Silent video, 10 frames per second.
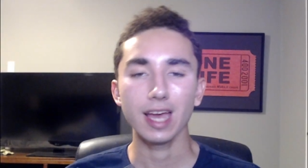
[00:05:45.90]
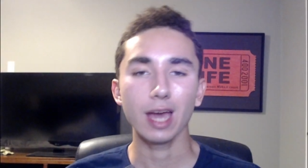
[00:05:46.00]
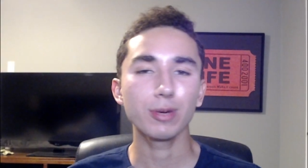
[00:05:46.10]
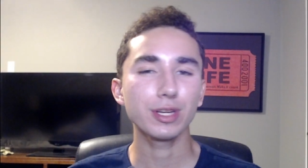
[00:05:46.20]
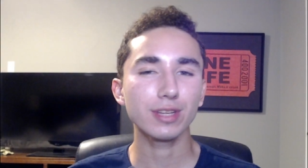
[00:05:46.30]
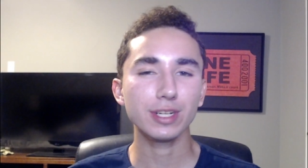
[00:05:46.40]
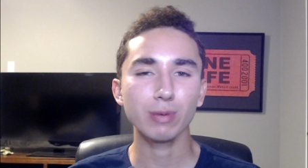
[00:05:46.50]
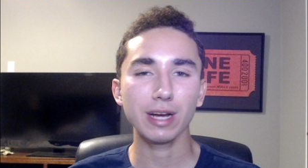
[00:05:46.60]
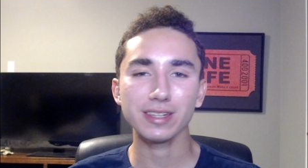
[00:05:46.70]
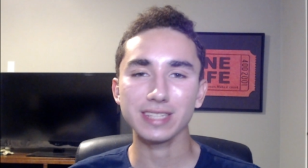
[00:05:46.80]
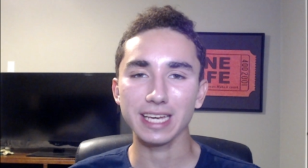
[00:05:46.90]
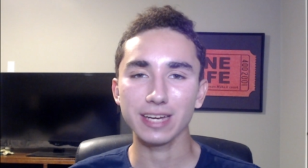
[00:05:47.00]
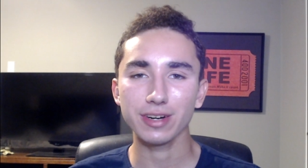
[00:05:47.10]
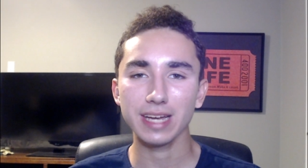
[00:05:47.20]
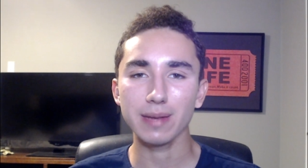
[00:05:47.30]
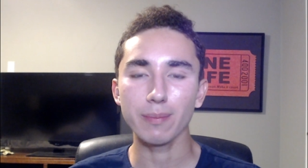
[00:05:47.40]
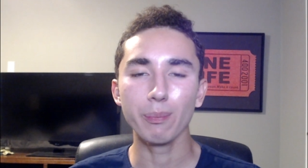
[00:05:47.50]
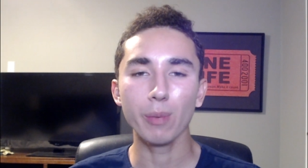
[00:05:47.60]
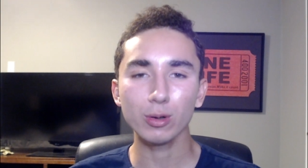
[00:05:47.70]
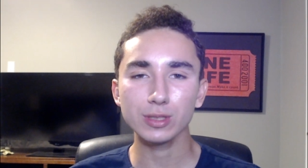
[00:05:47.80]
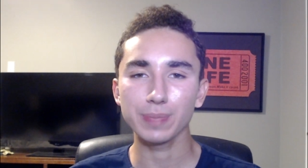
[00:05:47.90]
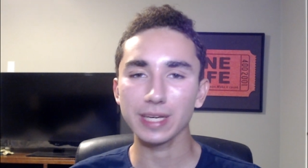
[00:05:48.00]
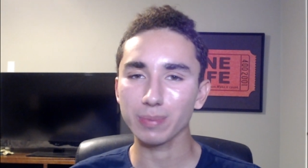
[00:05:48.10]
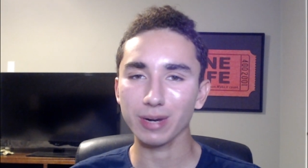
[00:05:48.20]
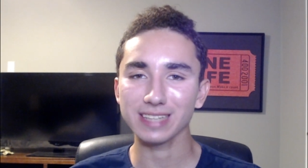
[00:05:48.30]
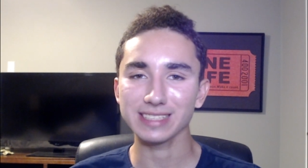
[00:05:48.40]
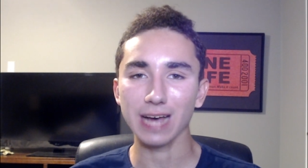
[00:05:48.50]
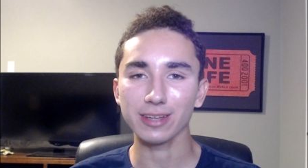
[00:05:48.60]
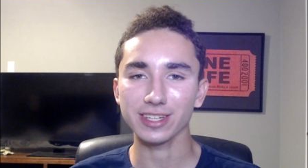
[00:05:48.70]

And when you look around on the internet, most big brands out